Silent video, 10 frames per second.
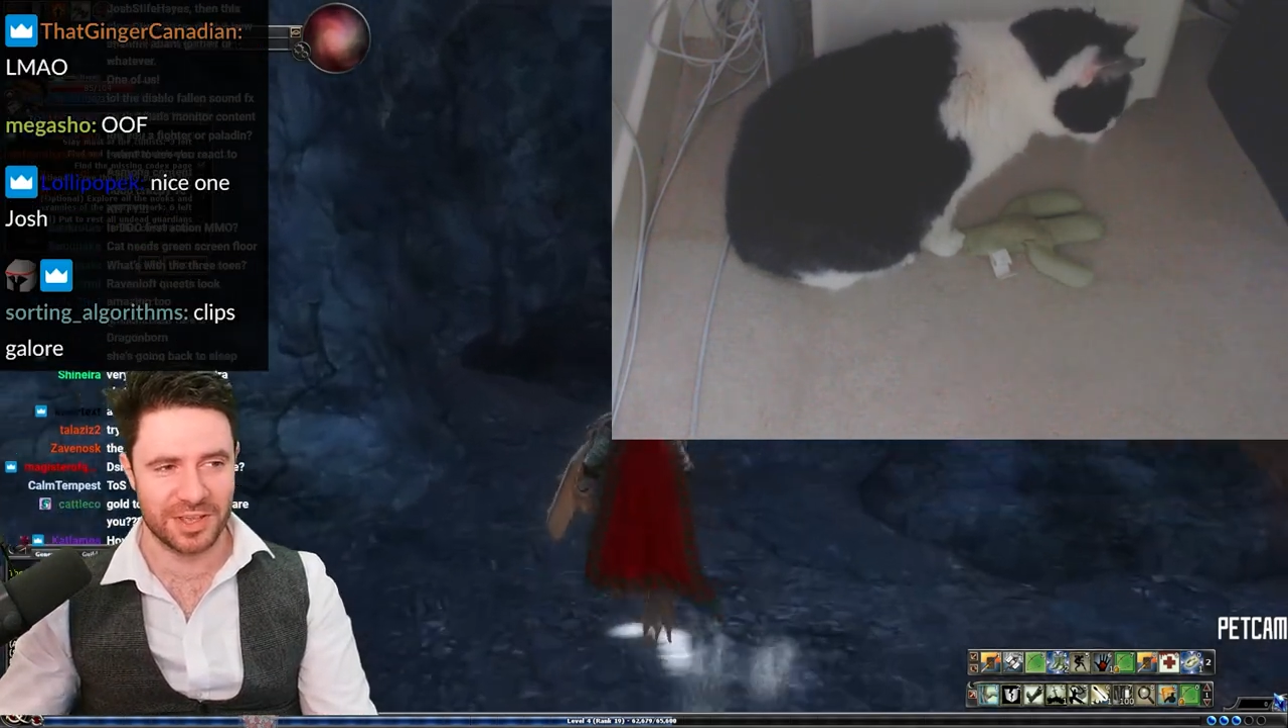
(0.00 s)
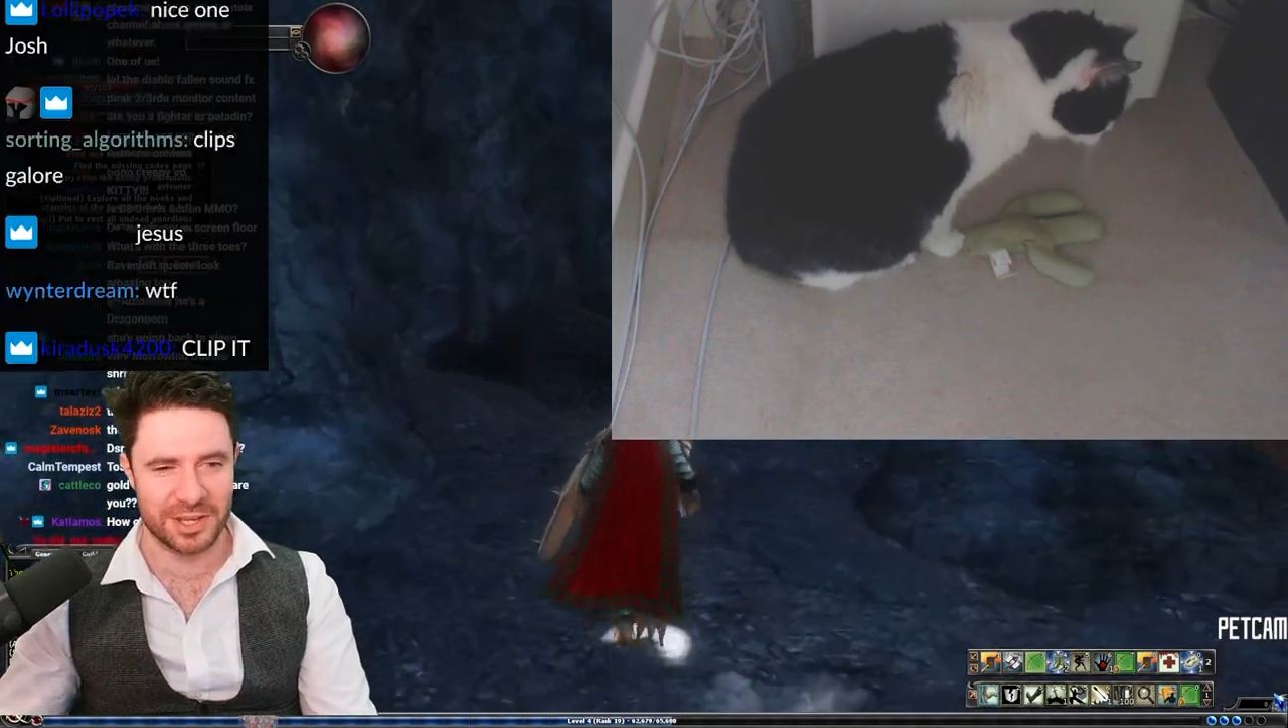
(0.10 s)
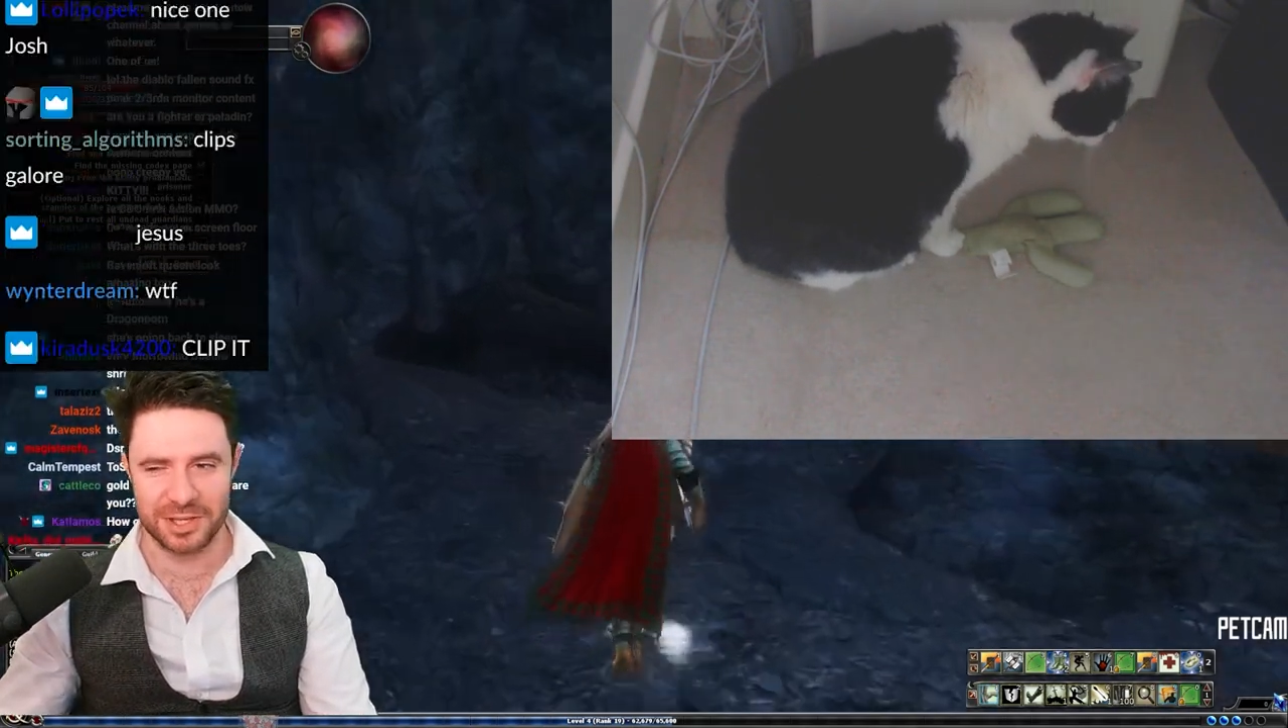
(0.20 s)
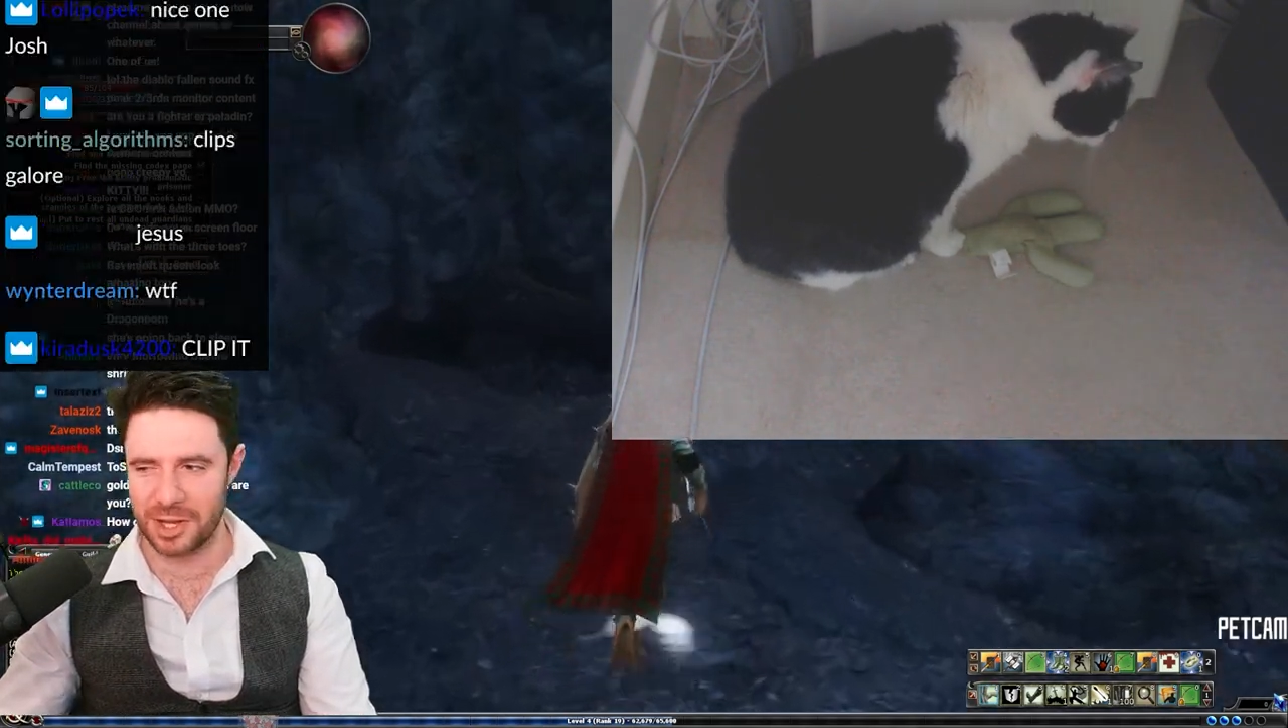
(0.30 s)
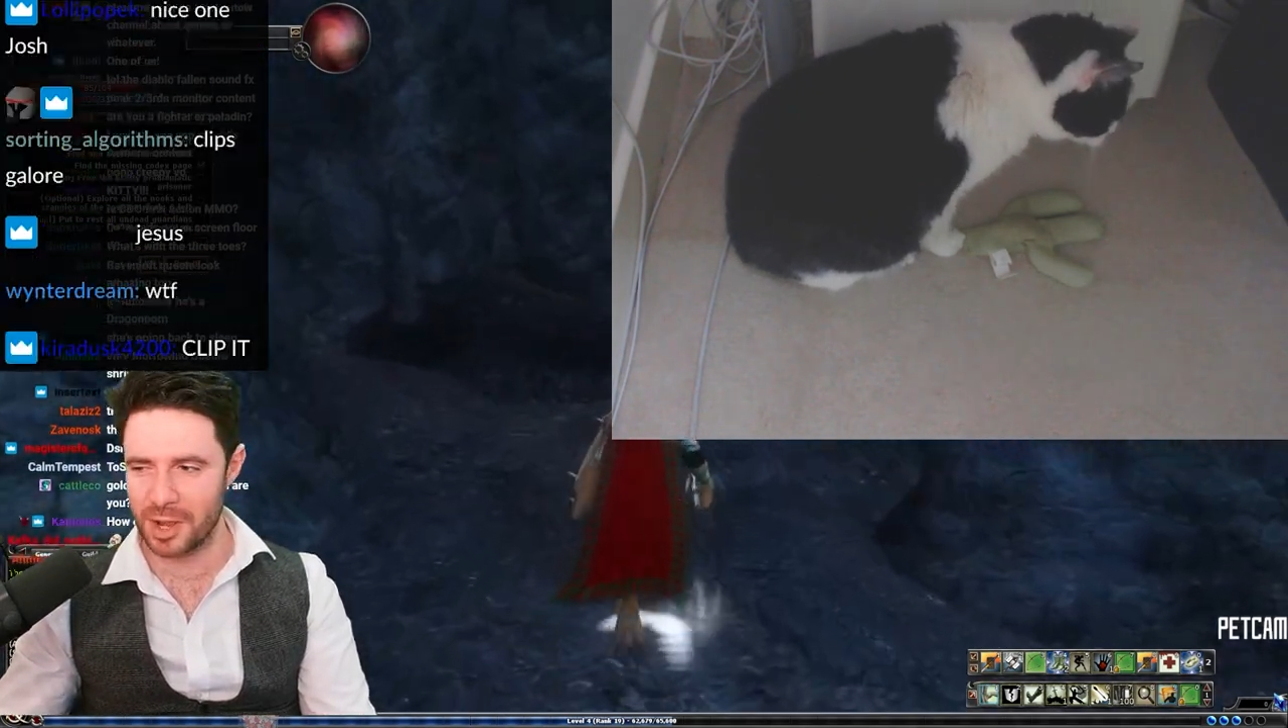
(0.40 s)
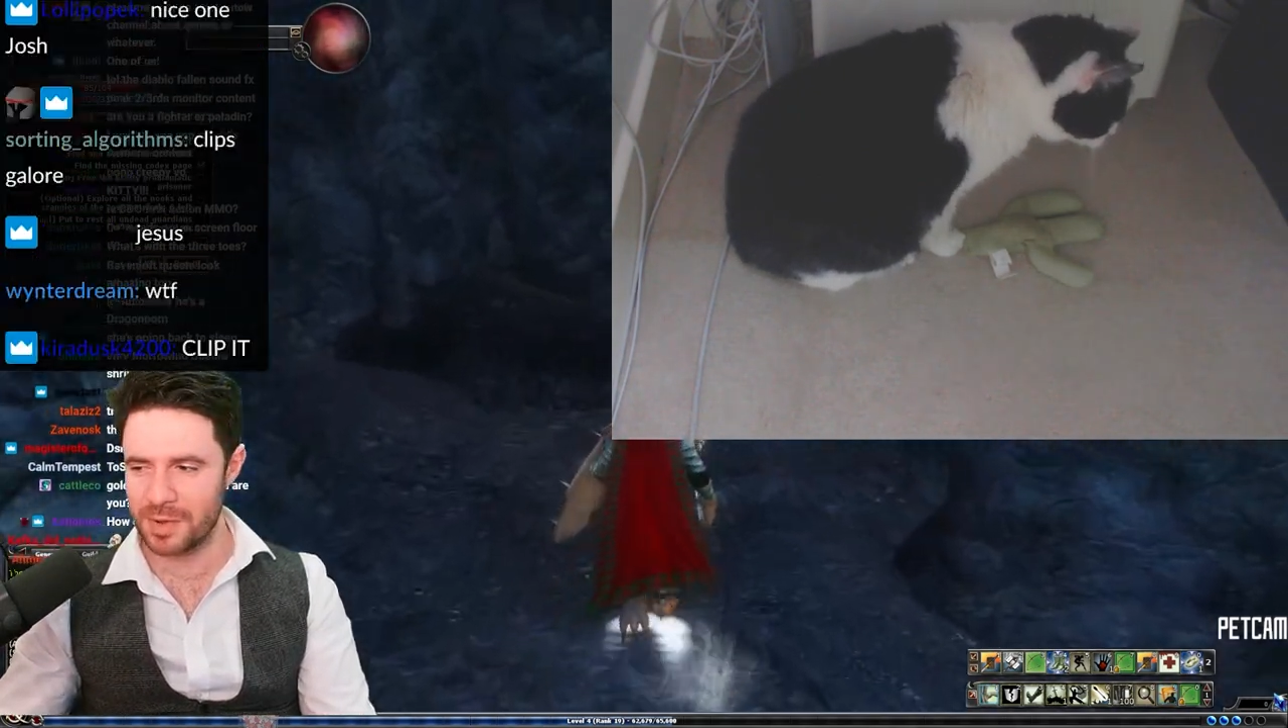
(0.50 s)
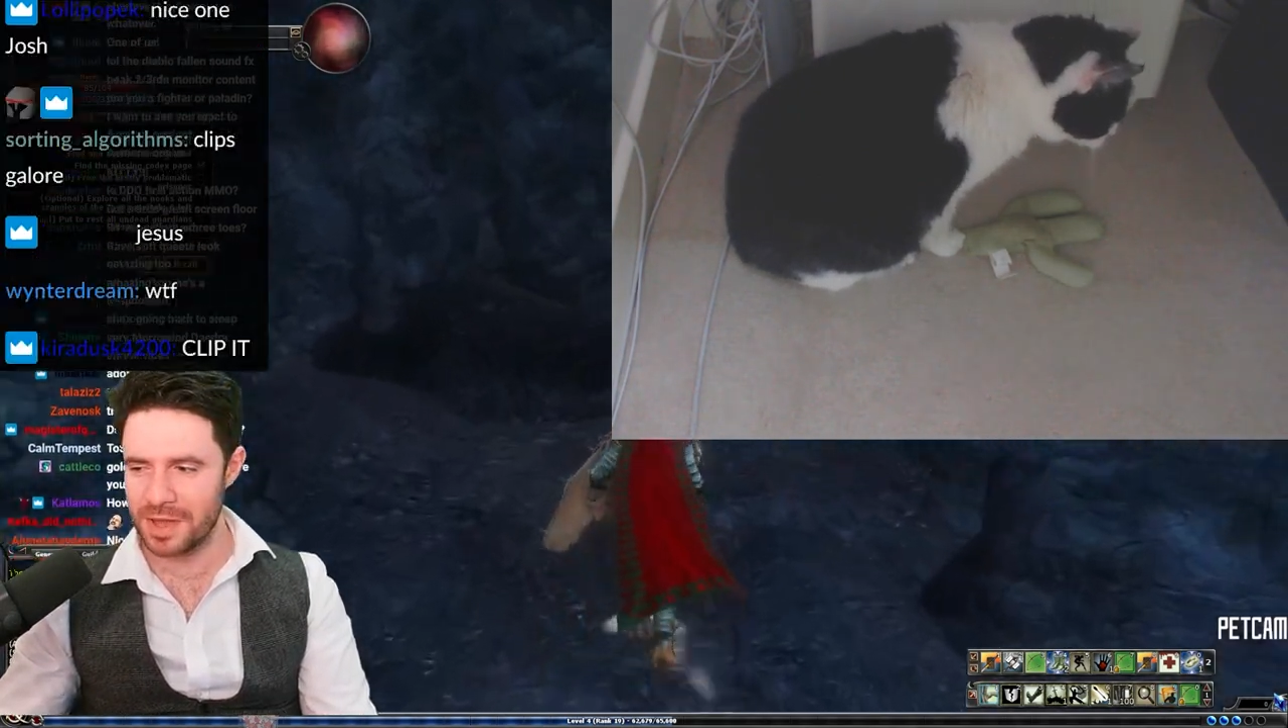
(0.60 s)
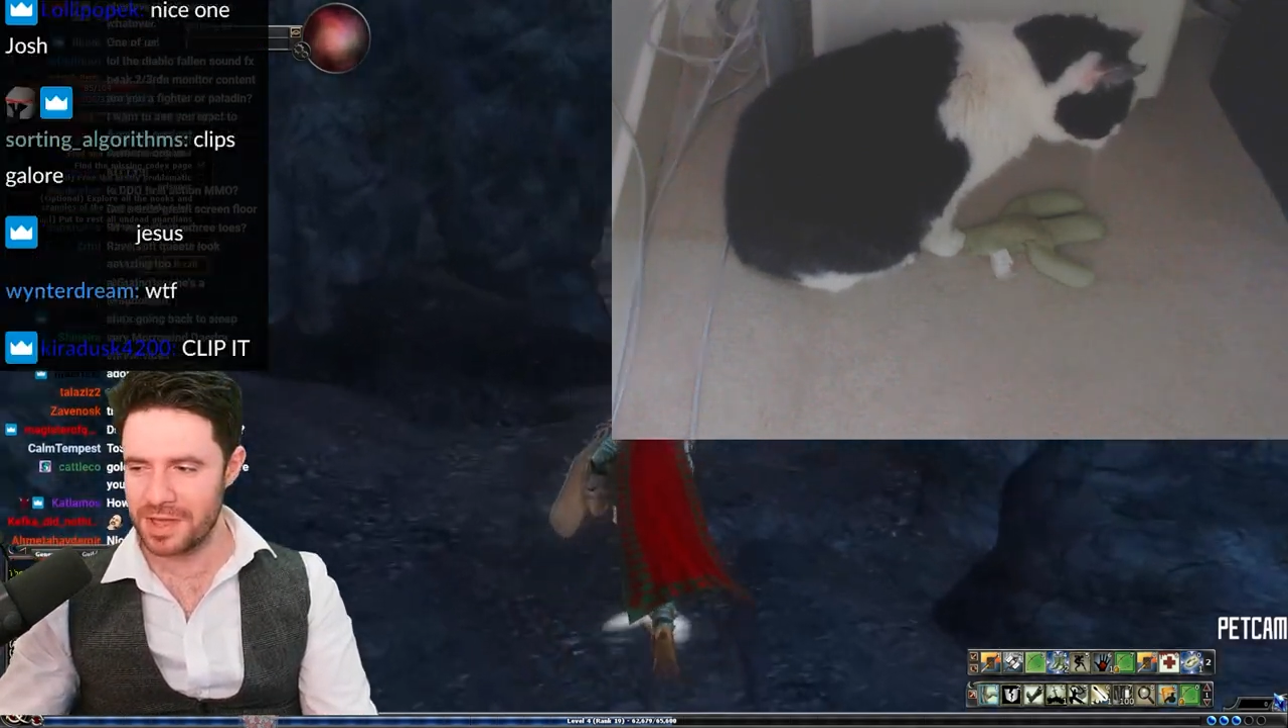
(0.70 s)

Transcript: There you go.